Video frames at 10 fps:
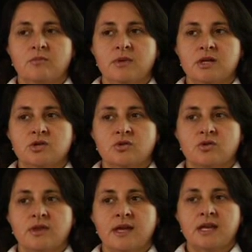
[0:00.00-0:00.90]
make
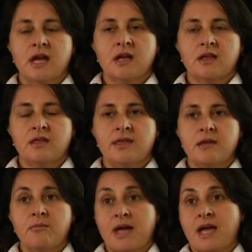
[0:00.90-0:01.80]
sure that
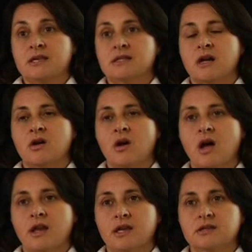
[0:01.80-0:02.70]
they pass our
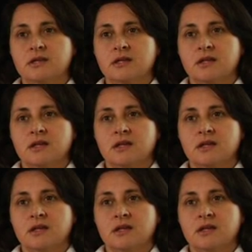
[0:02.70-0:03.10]
audit.